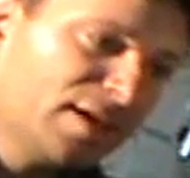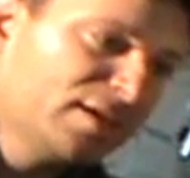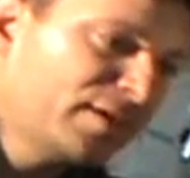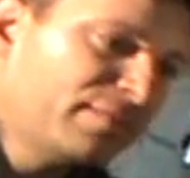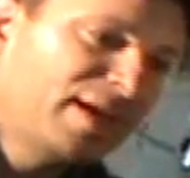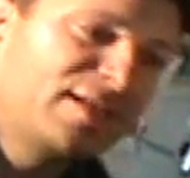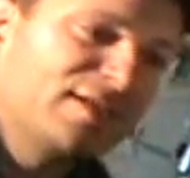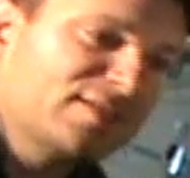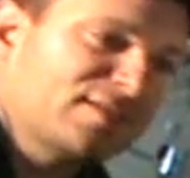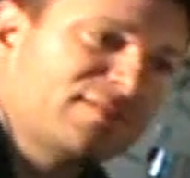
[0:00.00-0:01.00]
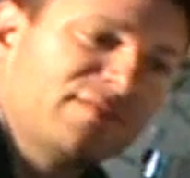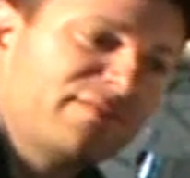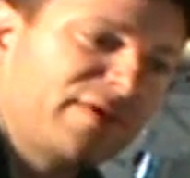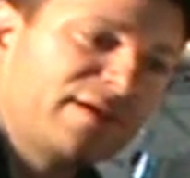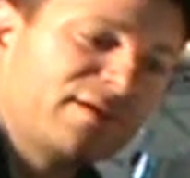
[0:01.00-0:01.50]
you can make this
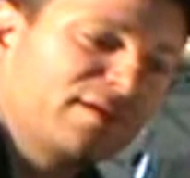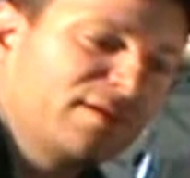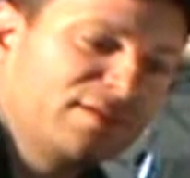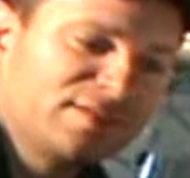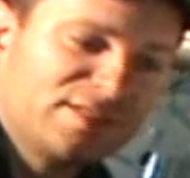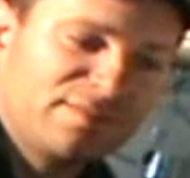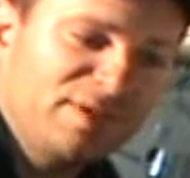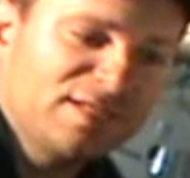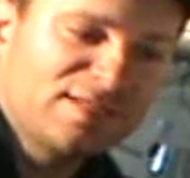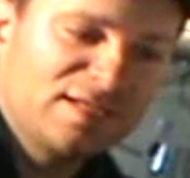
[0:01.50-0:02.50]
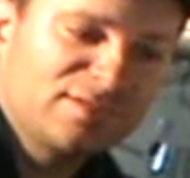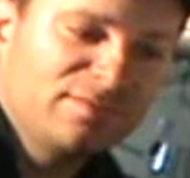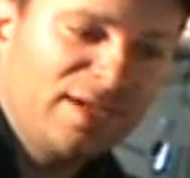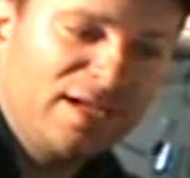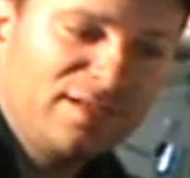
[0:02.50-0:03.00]
fender, since the paint's not
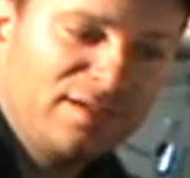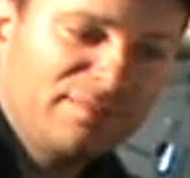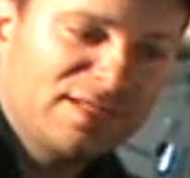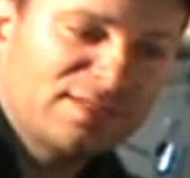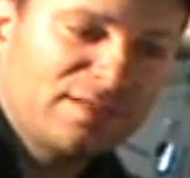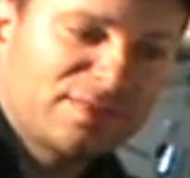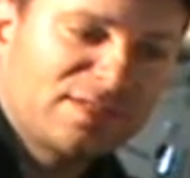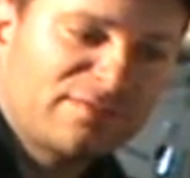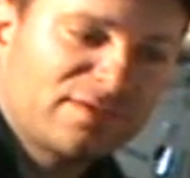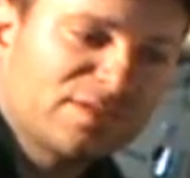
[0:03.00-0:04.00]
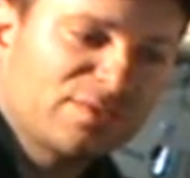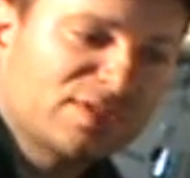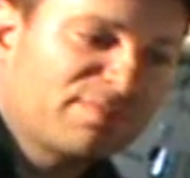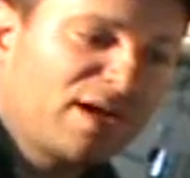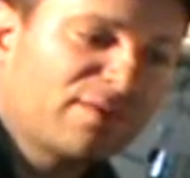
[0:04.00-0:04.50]
too badly messed up, except for this one
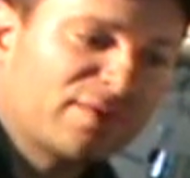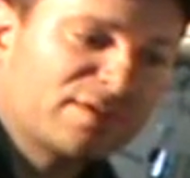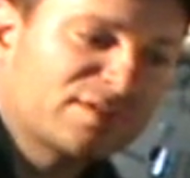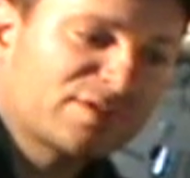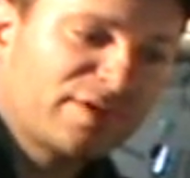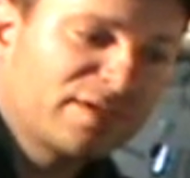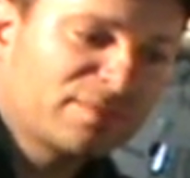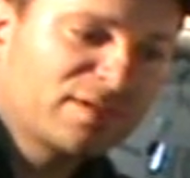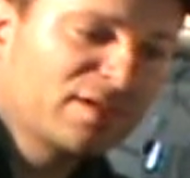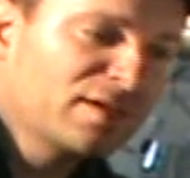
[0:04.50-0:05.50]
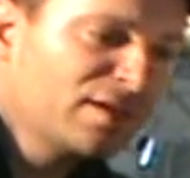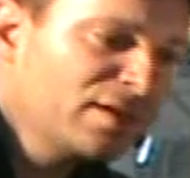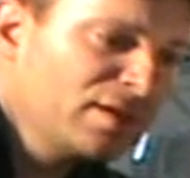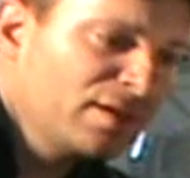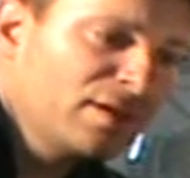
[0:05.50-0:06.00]
spot where it's scraped,
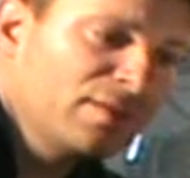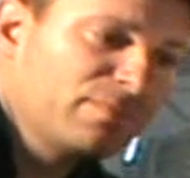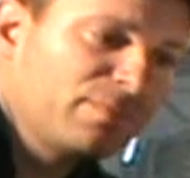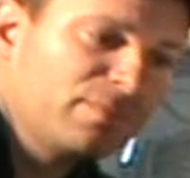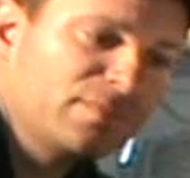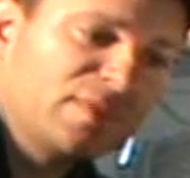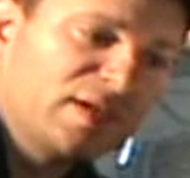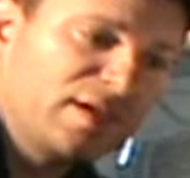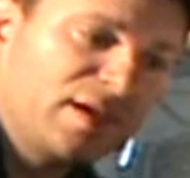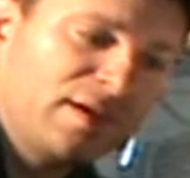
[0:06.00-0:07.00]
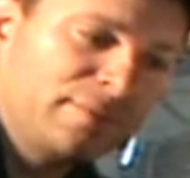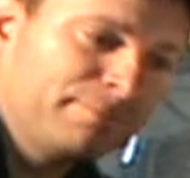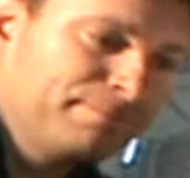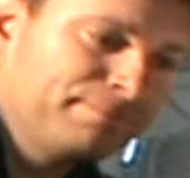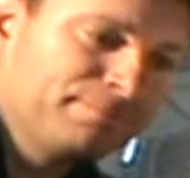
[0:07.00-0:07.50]
it,
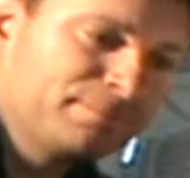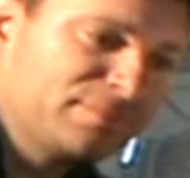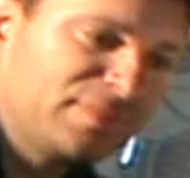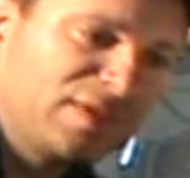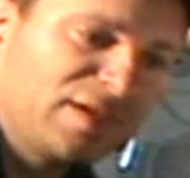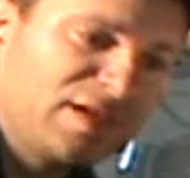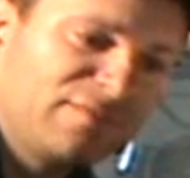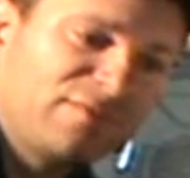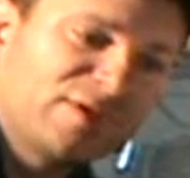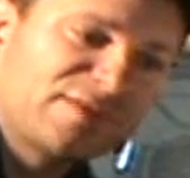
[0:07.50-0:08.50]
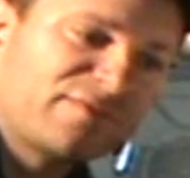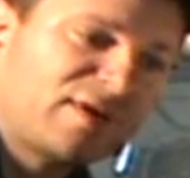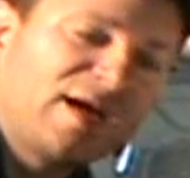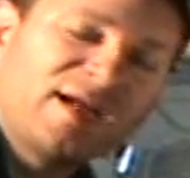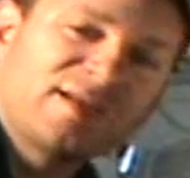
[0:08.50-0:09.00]
um, if it wasn't for
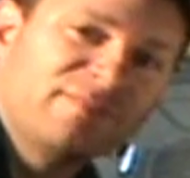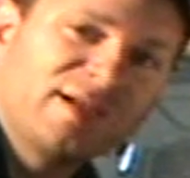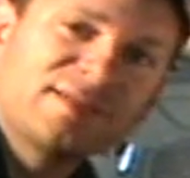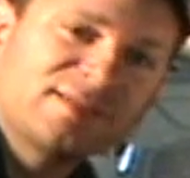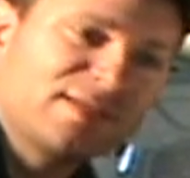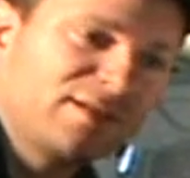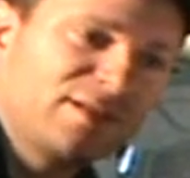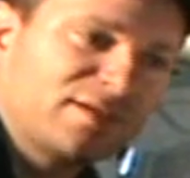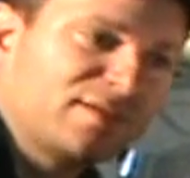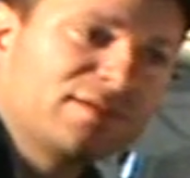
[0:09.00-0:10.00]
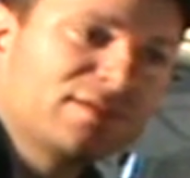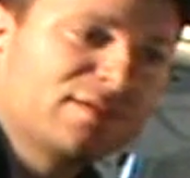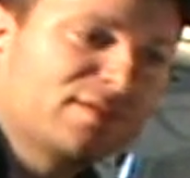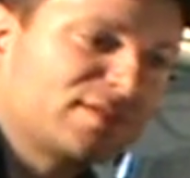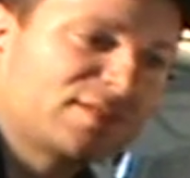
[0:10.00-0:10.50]
that, I can make this thing look
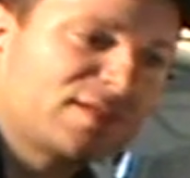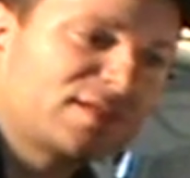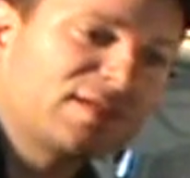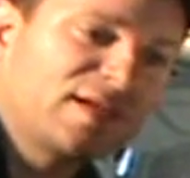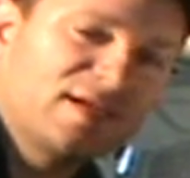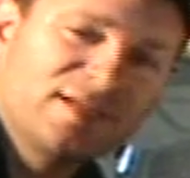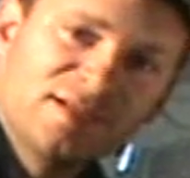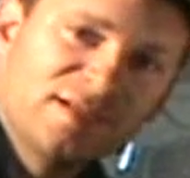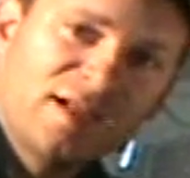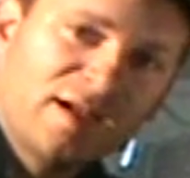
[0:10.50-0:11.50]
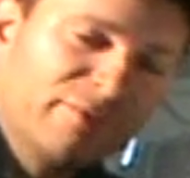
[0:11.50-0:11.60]
just like the day I, I